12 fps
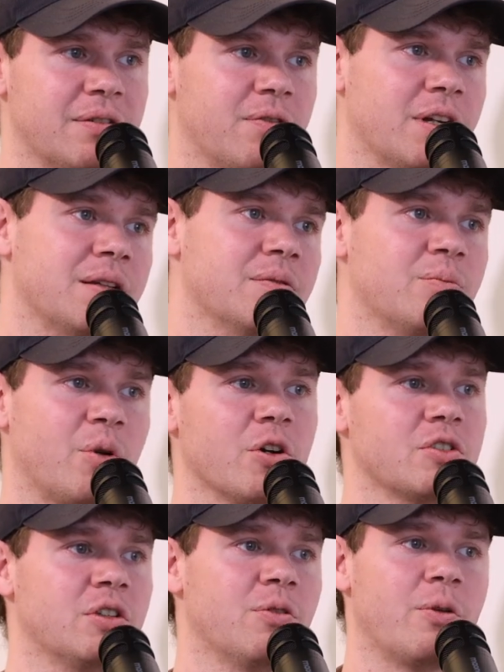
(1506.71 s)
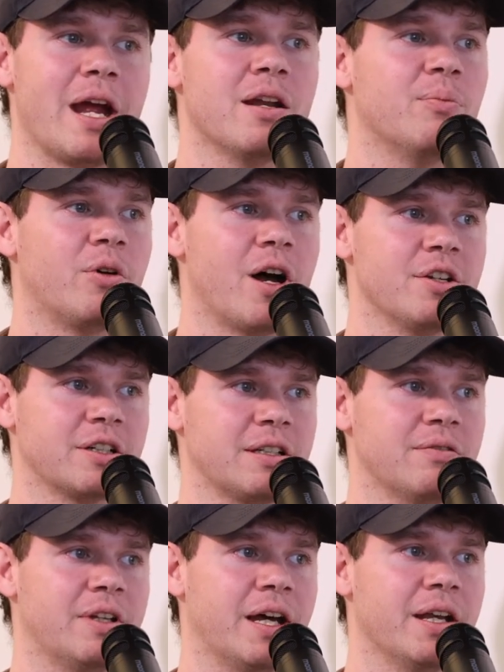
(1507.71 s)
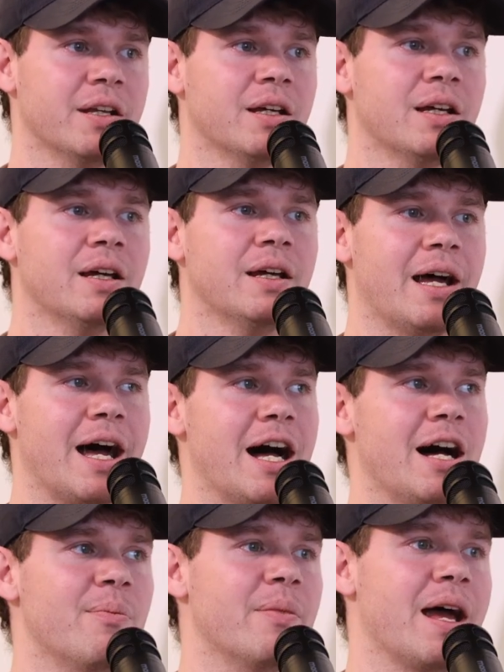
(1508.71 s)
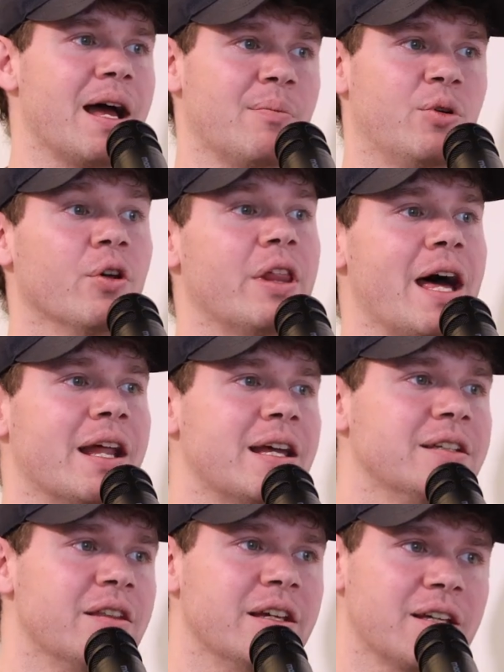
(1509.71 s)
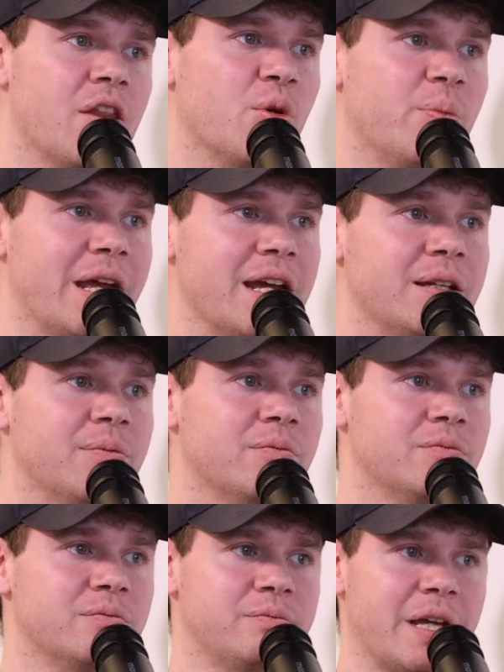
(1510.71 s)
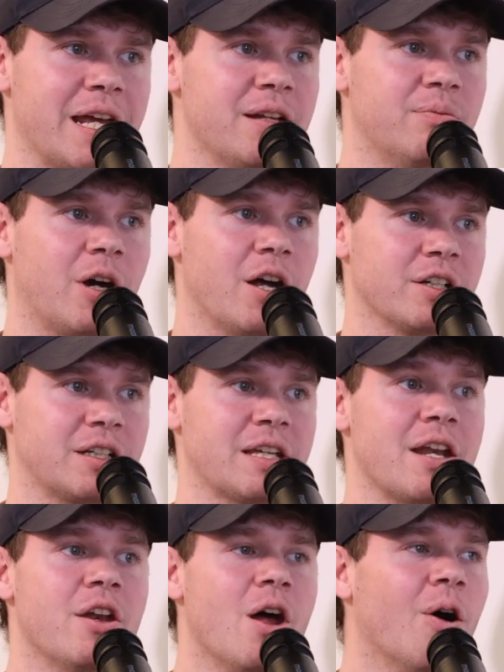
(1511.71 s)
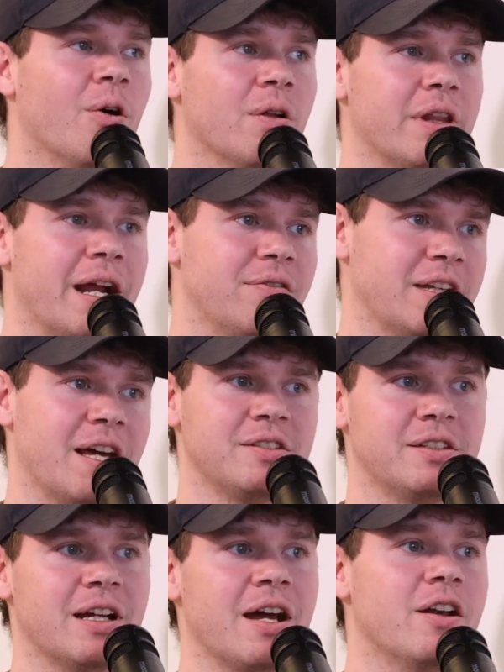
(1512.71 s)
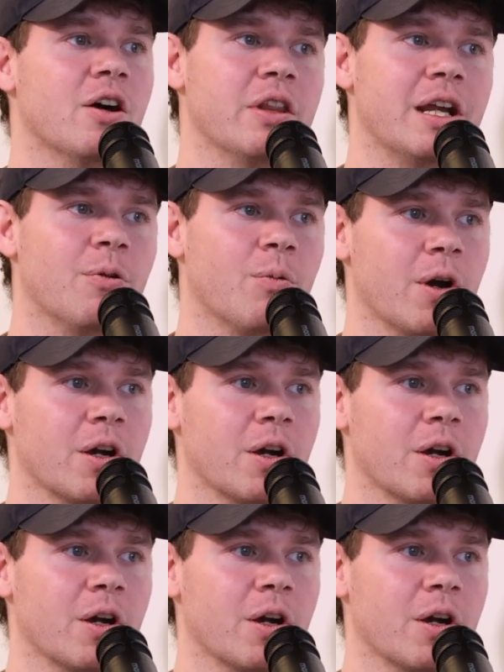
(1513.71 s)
different personal random projects I've done, pull that into this other paid project, because I know that I've tested it, I know that it